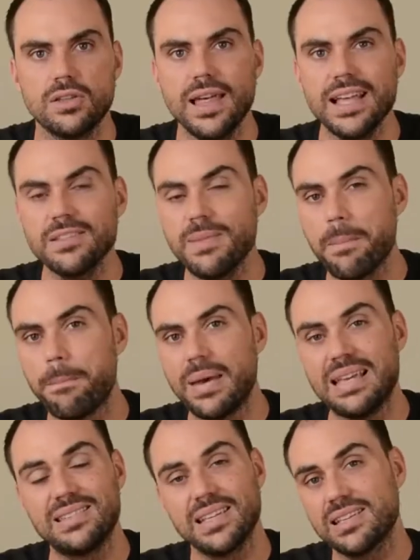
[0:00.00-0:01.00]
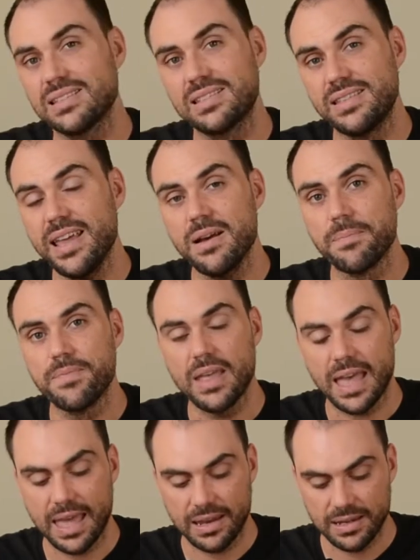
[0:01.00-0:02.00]
that's my basic setup,
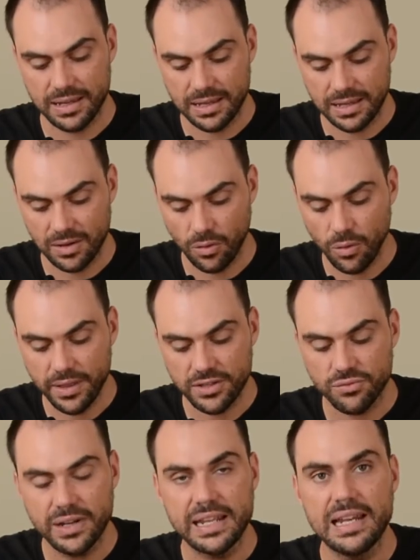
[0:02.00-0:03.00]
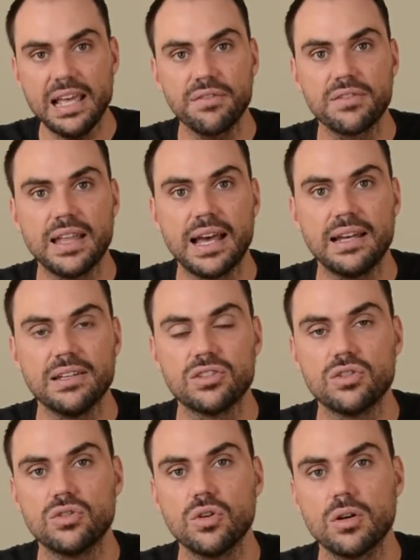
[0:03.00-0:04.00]
and all that's really left now is
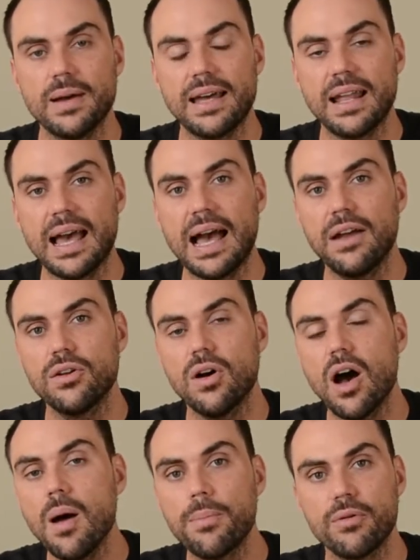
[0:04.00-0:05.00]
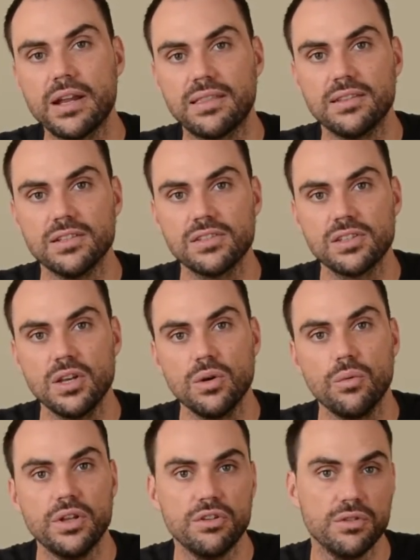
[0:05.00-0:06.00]
to talk about how to operate this
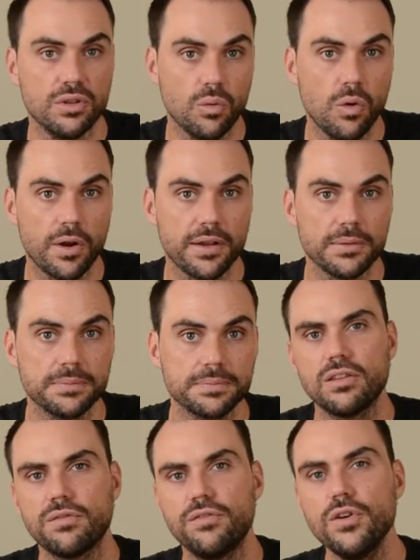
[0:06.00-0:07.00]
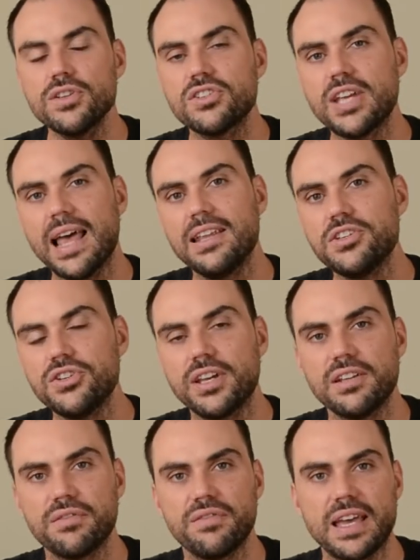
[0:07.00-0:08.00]
when you're in the water. The first challenge you're
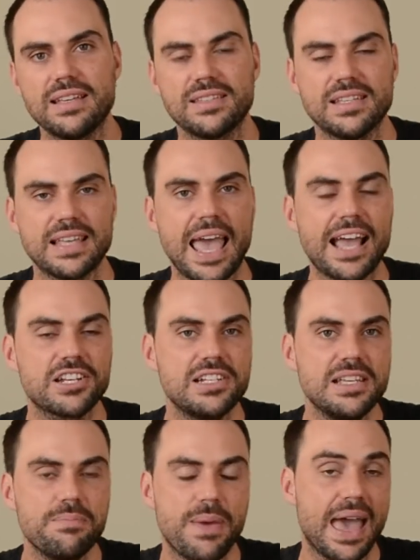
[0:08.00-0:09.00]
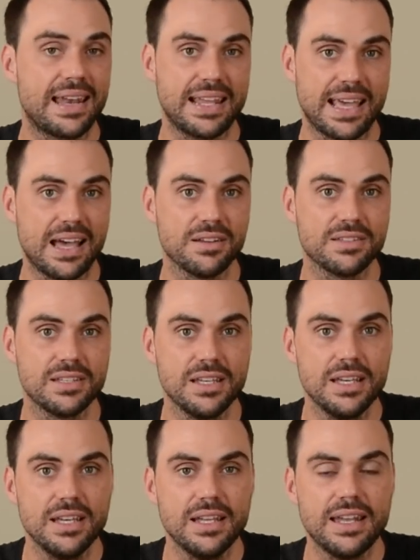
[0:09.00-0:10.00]
going to face is actually paddling out.
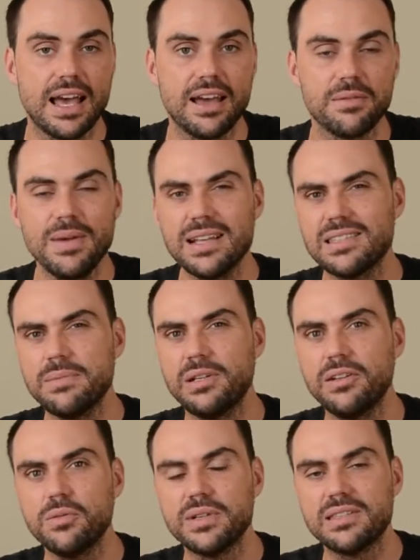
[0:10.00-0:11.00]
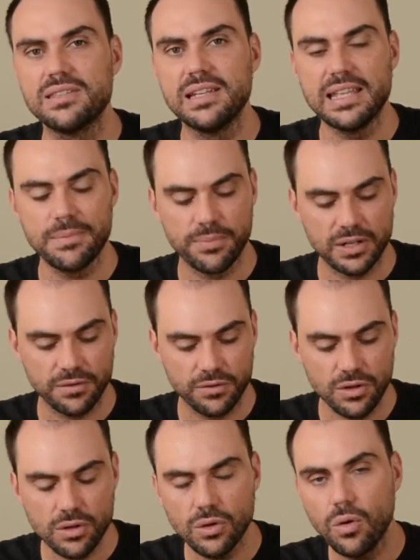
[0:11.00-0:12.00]
Now, it might seem a little bit silly, but if
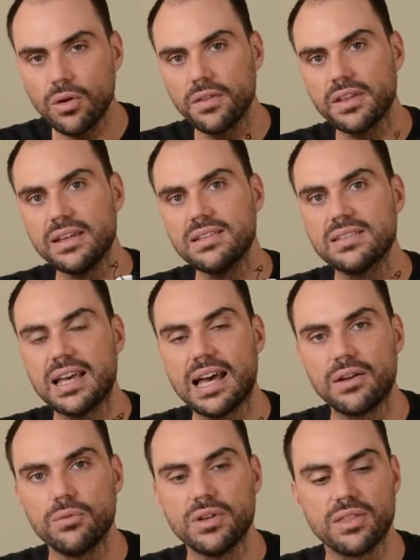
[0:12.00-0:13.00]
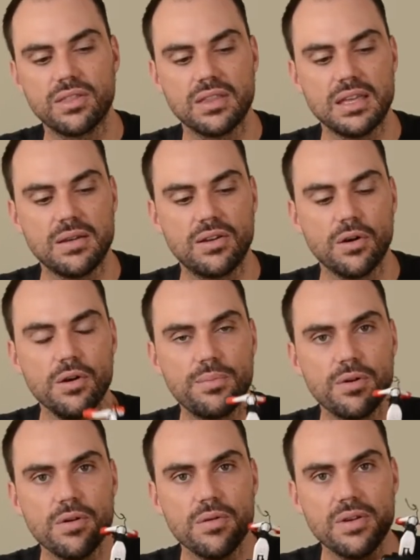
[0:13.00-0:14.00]
you're caught on the inside with the
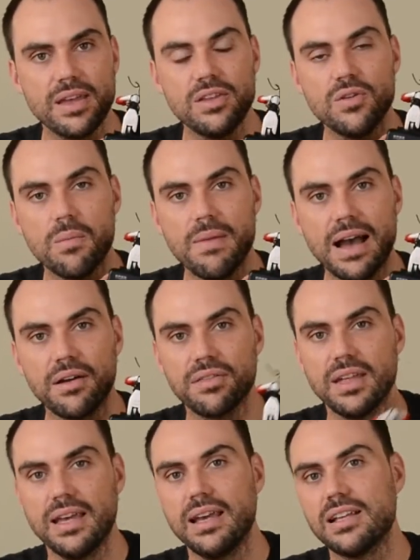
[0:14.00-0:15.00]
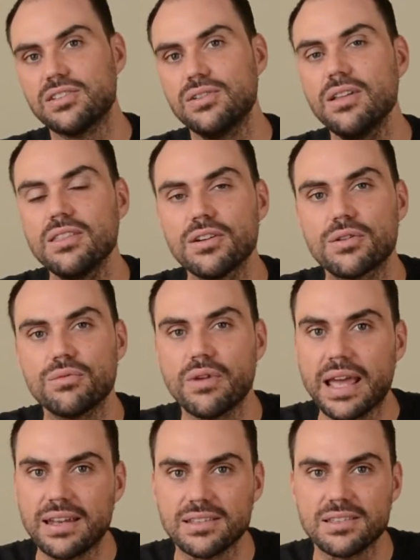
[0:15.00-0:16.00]
GoPro in your mouth, it's not the
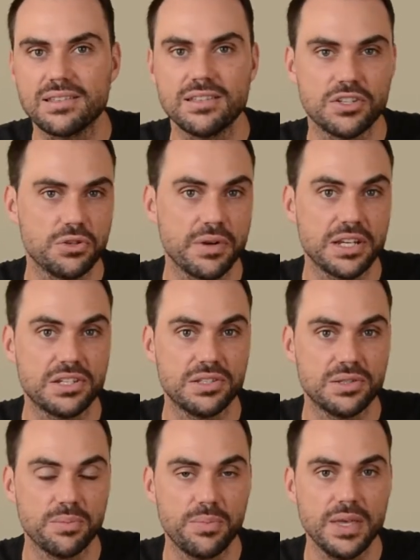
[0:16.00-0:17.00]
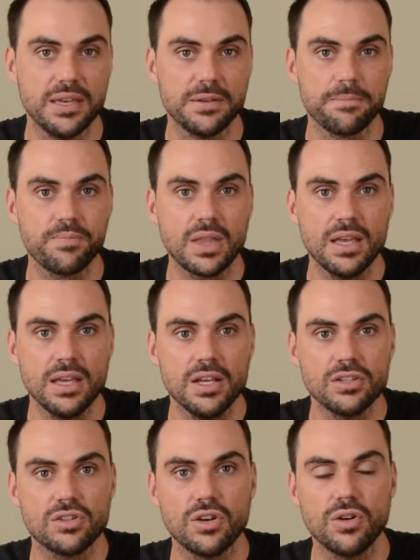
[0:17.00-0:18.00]
greatest situation to be in.
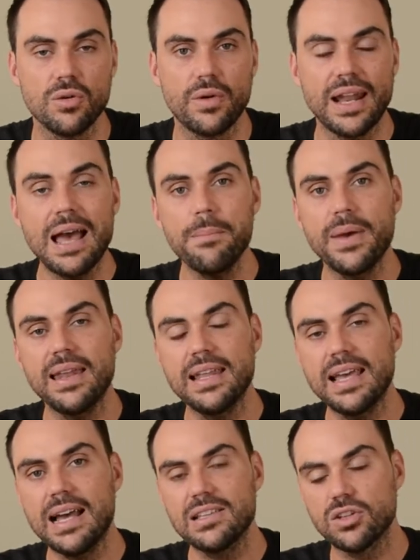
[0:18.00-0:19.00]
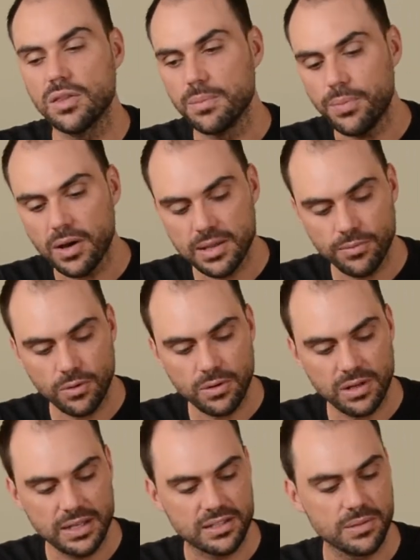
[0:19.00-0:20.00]
So when I'm paddling out on the
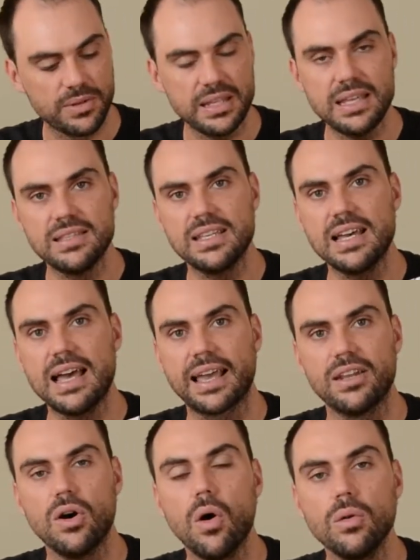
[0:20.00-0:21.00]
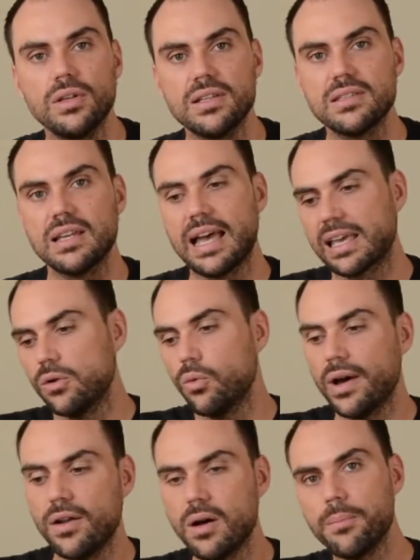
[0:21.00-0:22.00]
bodyboard, it's a bit easier. I can hold it, I can
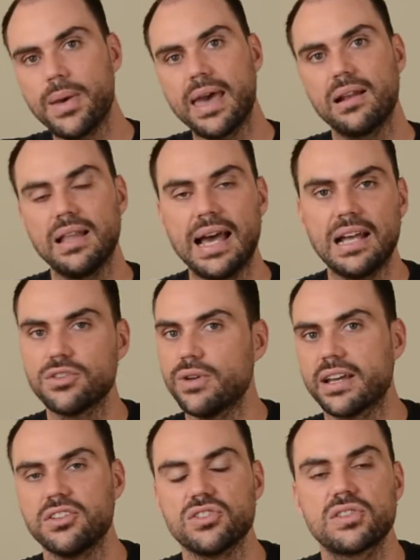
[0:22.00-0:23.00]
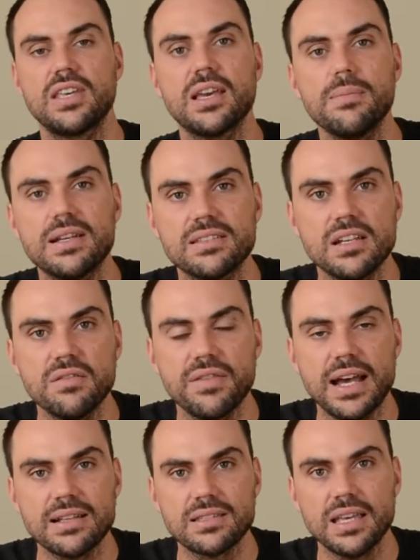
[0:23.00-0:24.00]
one-arm paddle out, so I can just kick myself
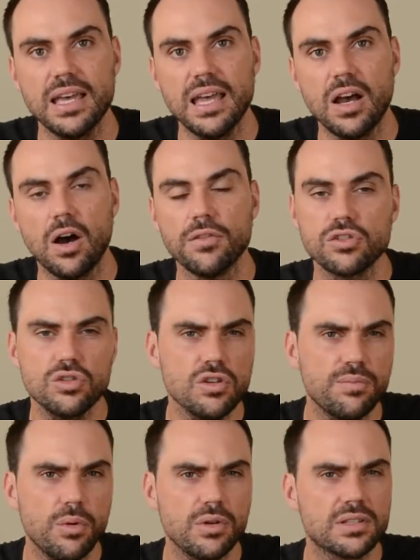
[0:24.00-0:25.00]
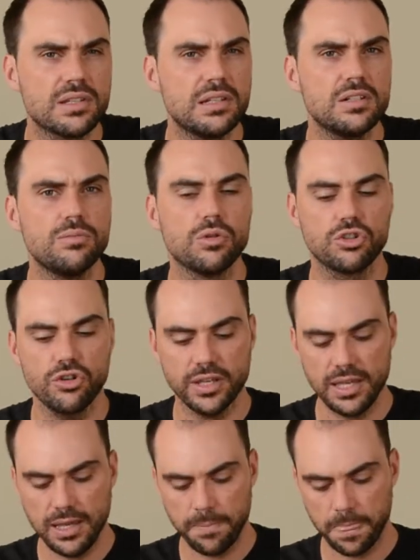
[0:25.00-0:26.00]
out. On the surfboard, it's a little more
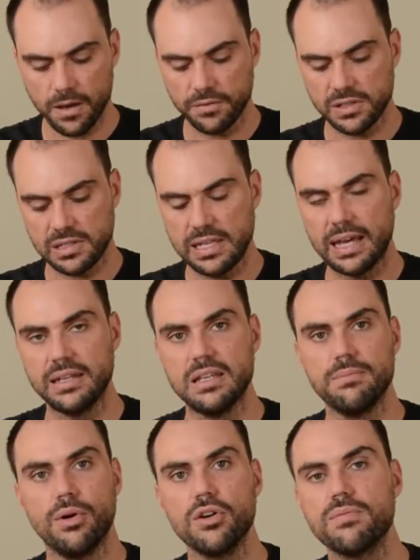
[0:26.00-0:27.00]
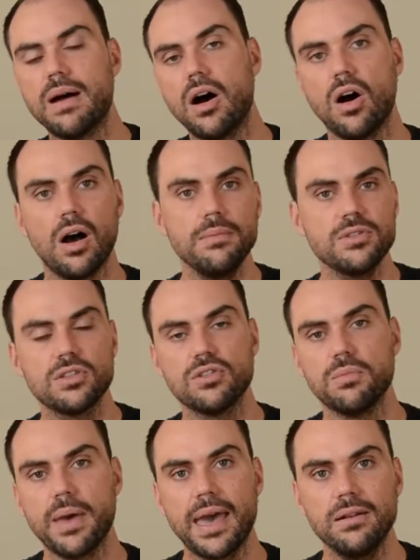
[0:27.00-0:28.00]
tricky. Obviously, I need both my arms
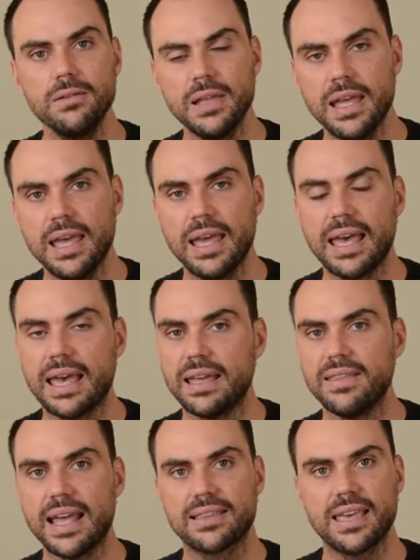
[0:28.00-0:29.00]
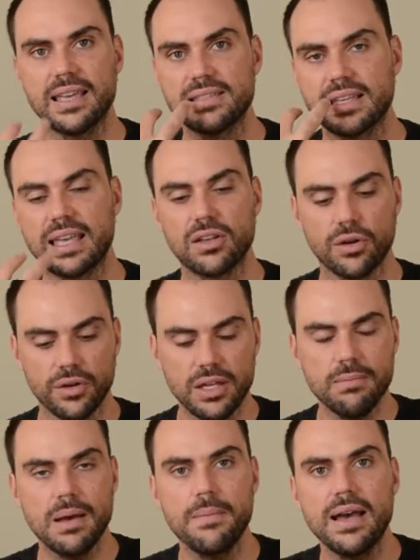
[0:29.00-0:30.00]
to paddle. In that case, it can go
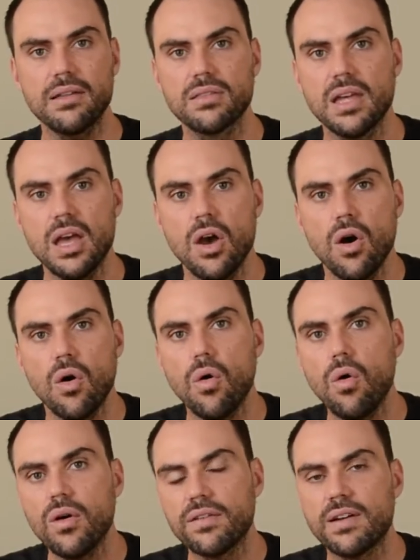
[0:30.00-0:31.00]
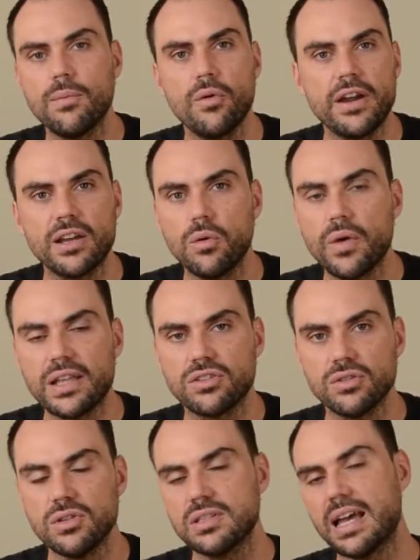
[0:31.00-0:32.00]
in my mouth. Or if I'm wearing a
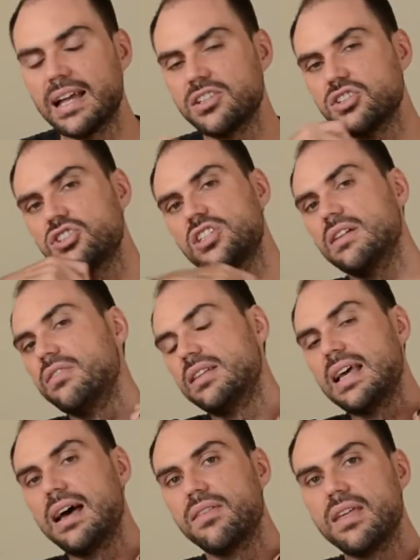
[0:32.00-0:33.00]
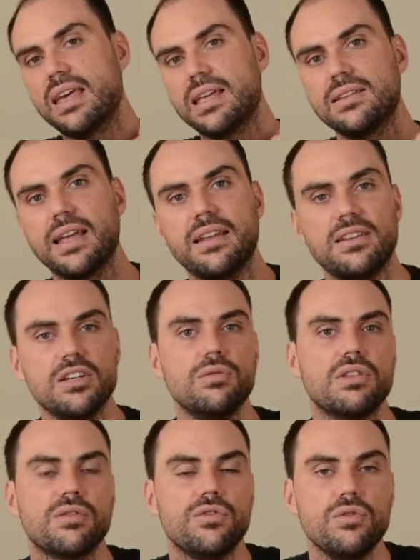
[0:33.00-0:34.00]
wetsuit, I just shove it down there and deal
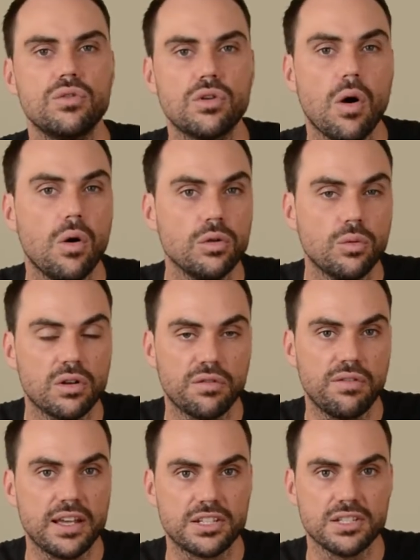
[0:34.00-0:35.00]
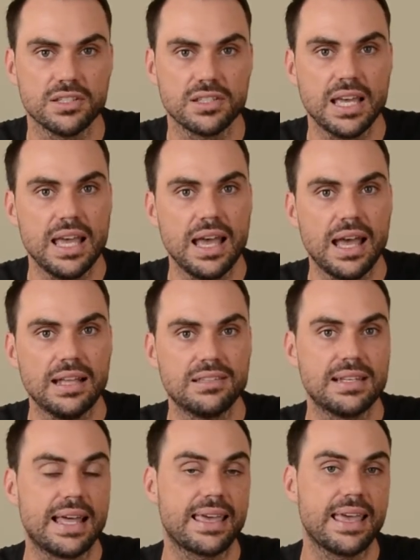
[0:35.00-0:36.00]
with a few cold water flushes
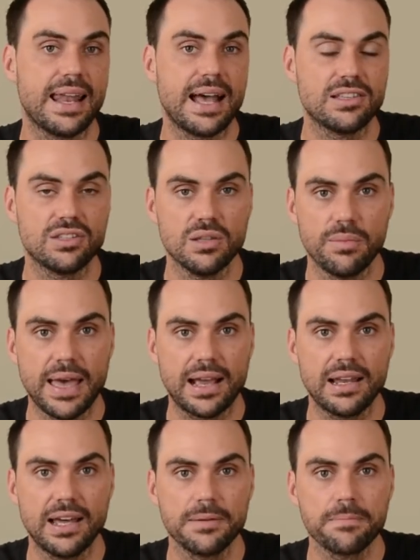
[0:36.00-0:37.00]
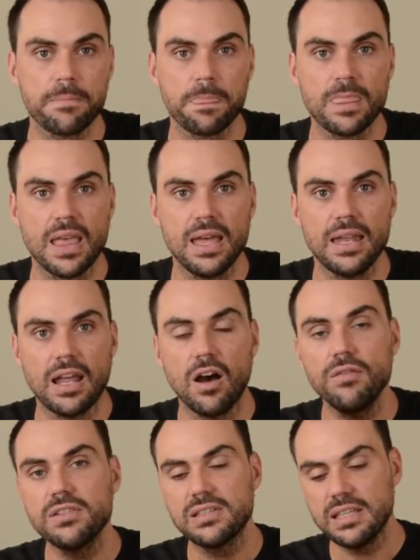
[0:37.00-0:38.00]
until I get out to the back line. Now,
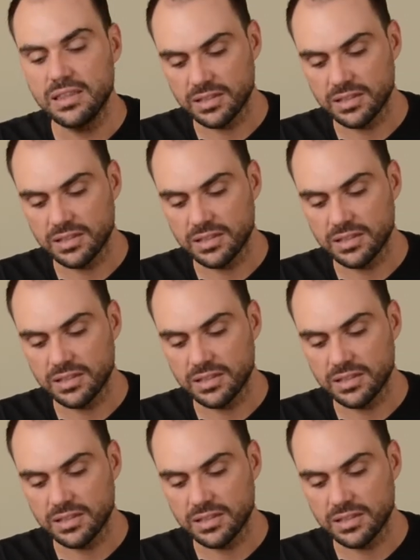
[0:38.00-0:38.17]
obviously, the